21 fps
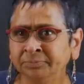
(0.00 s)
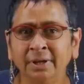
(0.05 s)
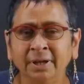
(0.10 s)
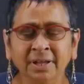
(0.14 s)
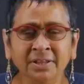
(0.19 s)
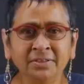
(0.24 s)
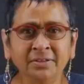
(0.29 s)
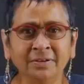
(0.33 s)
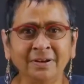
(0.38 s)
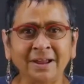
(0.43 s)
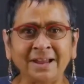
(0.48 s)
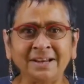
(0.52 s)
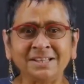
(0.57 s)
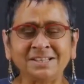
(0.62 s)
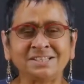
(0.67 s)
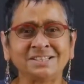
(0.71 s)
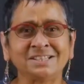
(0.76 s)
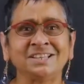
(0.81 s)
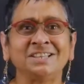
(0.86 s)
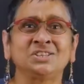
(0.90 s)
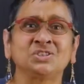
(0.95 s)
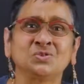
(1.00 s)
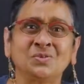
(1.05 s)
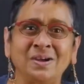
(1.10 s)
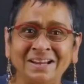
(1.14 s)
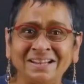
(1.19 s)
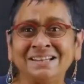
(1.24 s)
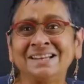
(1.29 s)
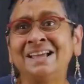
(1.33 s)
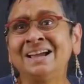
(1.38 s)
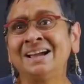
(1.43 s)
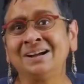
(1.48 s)
In the United States
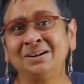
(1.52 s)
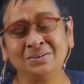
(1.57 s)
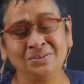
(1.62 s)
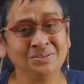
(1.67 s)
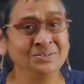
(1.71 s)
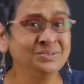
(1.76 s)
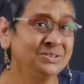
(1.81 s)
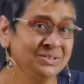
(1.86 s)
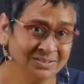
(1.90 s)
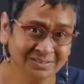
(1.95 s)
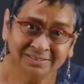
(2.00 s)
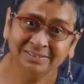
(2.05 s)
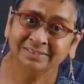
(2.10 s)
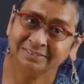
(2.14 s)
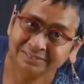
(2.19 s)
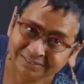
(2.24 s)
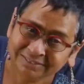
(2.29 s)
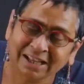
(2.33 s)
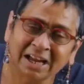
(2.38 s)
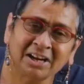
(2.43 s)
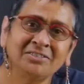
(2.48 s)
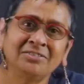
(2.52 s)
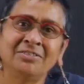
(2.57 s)
right now, that